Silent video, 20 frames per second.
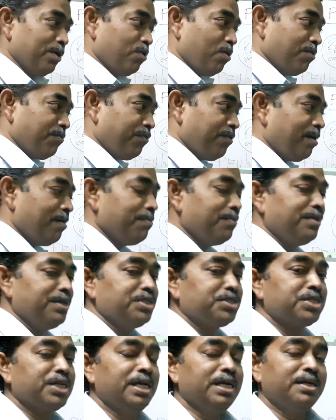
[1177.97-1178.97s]
confirm
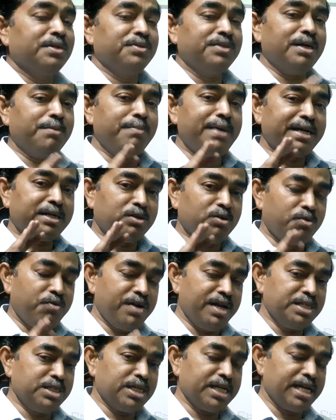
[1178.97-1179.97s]
this, the
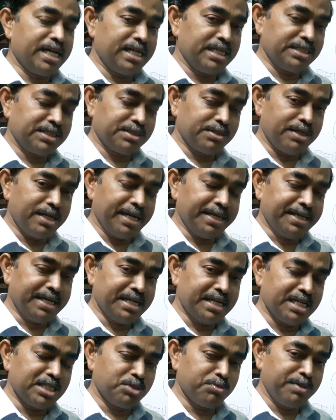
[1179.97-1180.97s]
bacteriophage
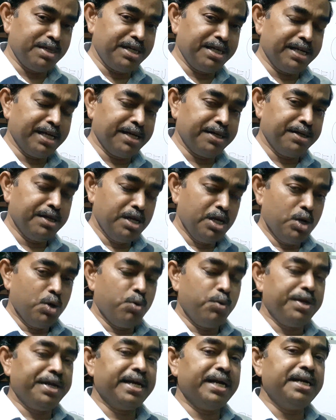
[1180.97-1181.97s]
attack has been done.
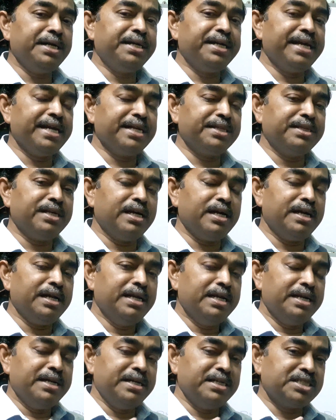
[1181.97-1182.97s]
We can take
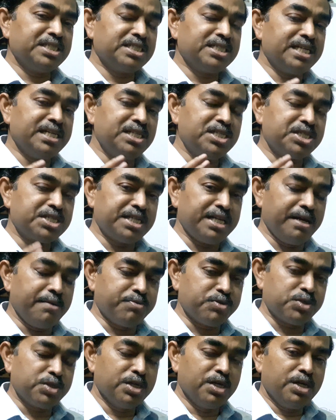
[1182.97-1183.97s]
the necessary
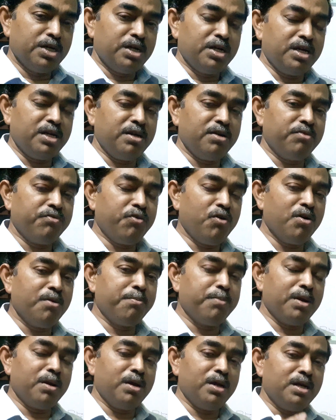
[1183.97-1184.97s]
steps
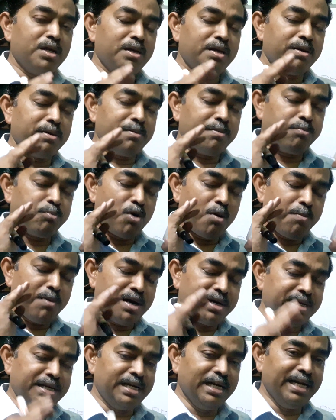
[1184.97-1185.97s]
for
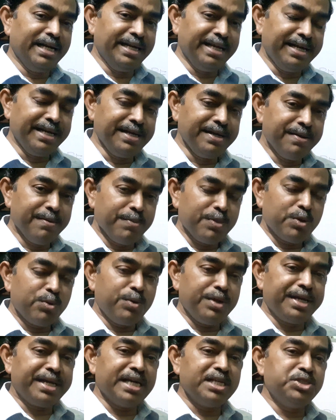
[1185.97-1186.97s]
proper cleaning.
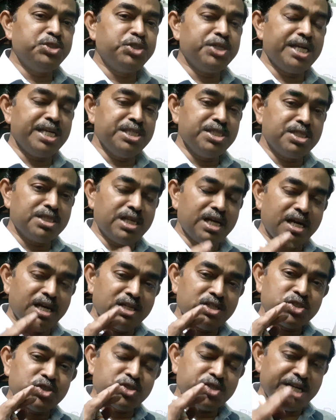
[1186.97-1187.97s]
we can change
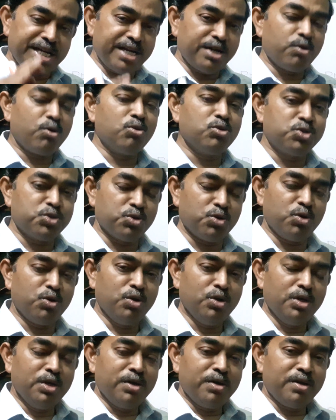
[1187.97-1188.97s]
the strain also,